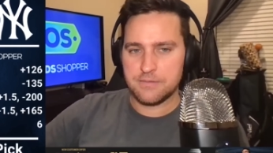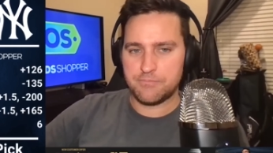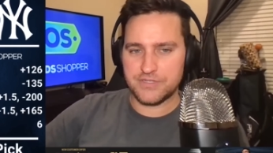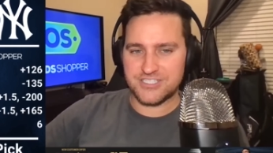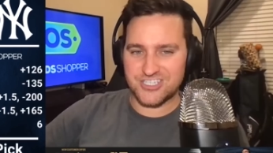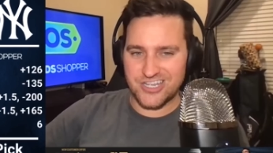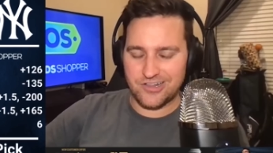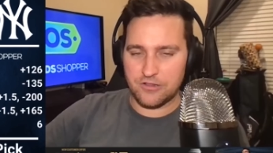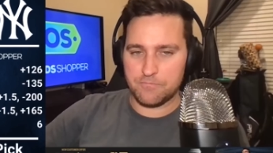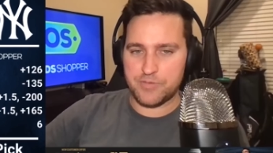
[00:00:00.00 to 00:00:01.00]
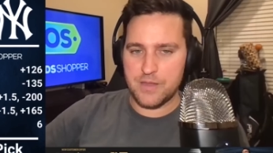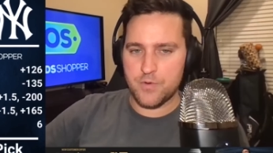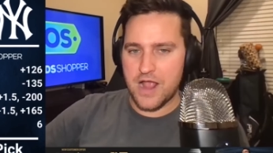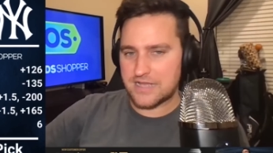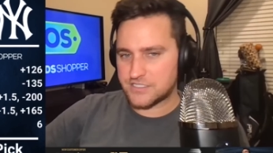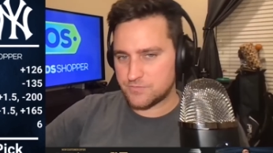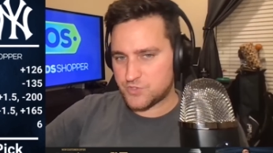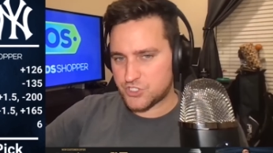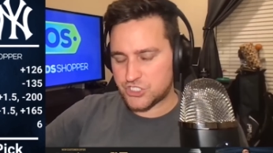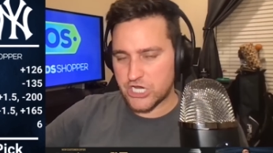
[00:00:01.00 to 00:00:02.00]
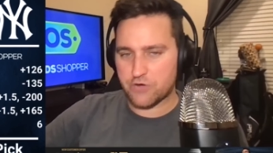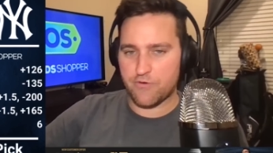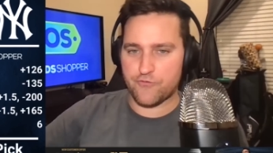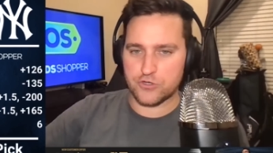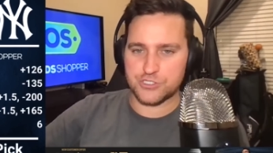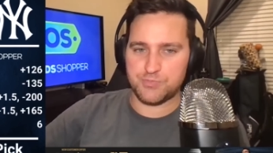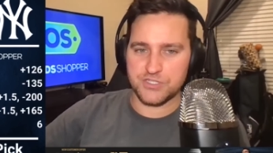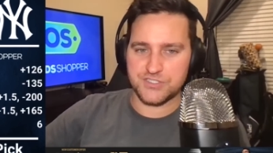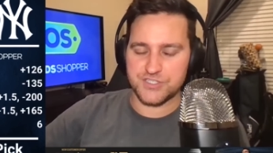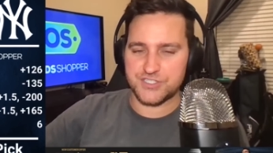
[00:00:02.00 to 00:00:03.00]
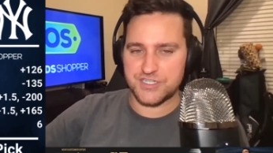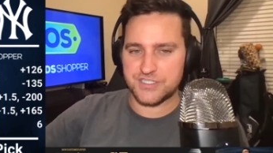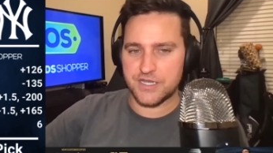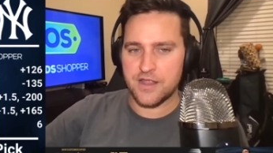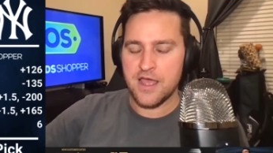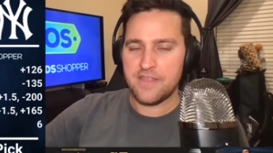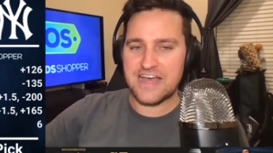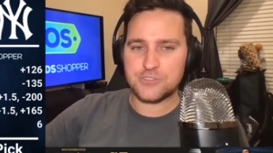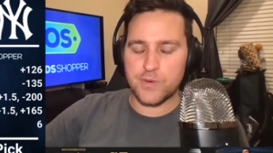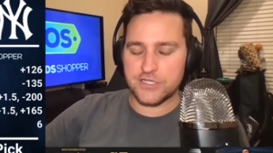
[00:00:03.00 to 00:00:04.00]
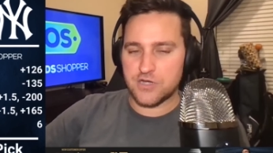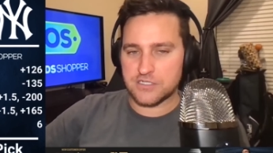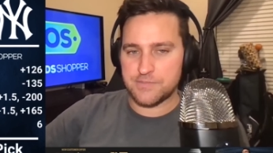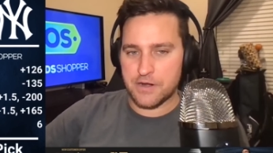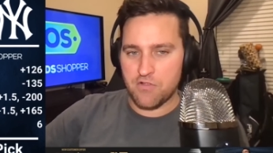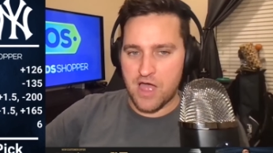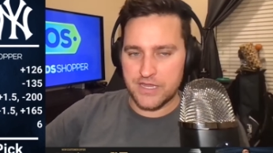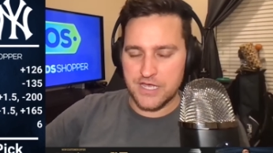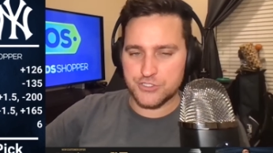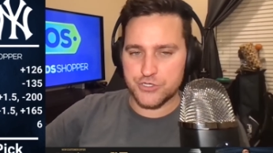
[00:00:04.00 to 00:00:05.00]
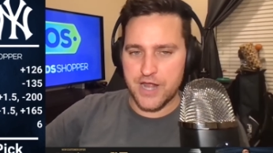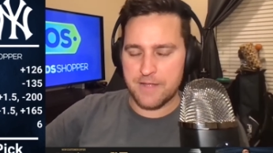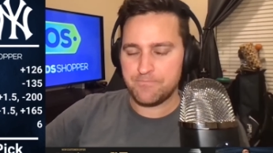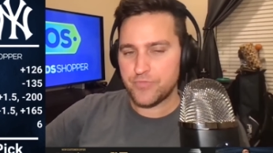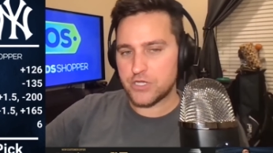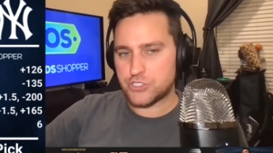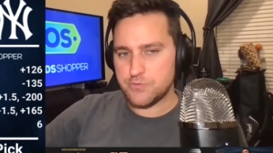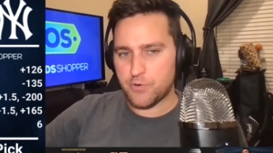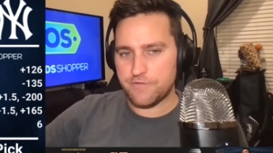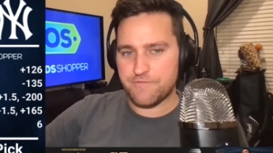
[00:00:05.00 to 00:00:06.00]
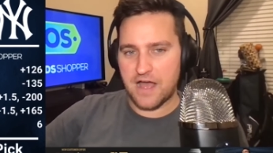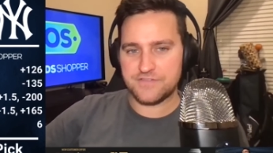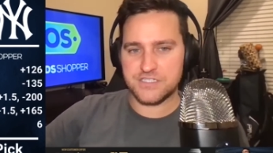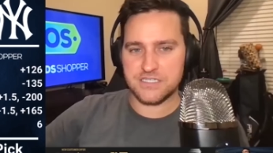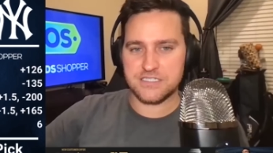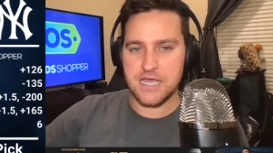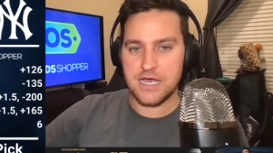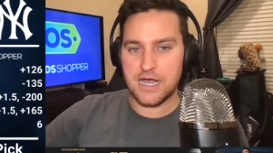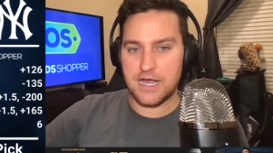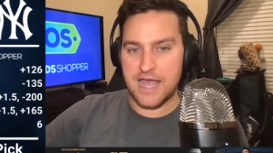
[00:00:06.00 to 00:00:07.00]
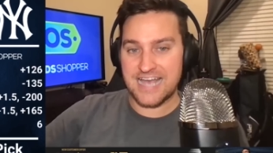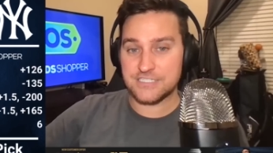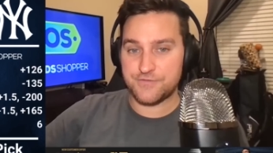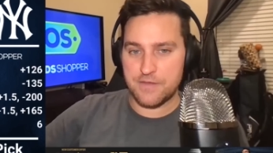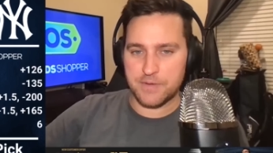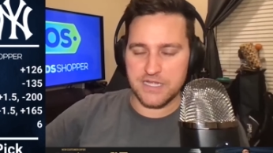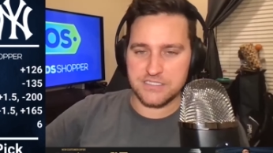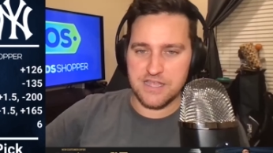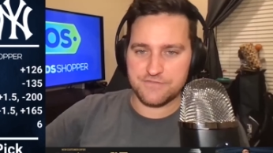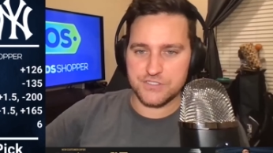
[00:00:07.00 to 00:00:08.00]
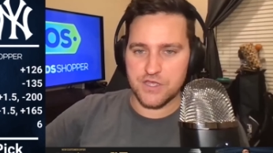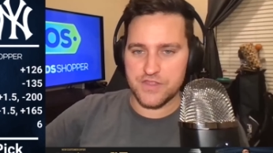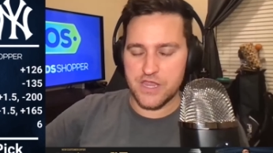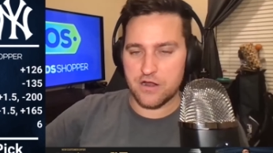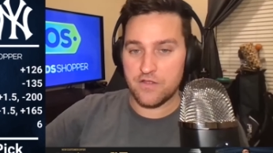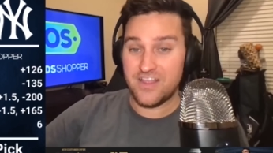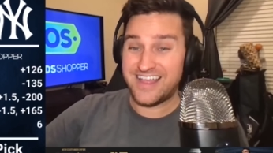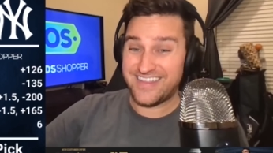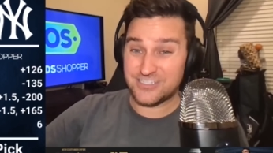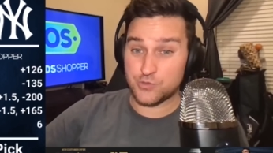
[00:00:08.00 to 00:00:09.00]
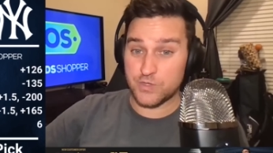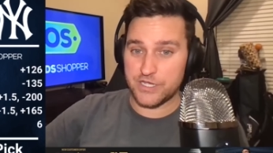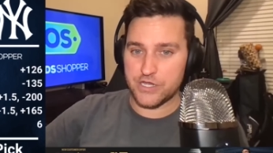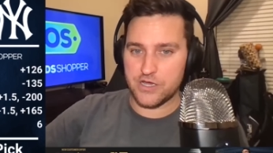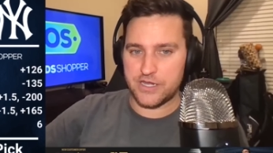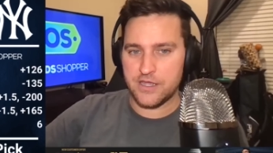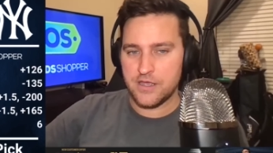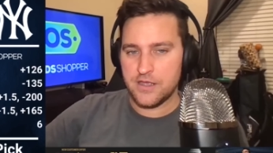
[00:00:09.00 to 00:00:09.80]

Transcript: But still, Bieber has some sick reverse splits this season. That's what I talked about a lot yesterday. A 2.56 uh, XFIP against lefties on the year. That's really good.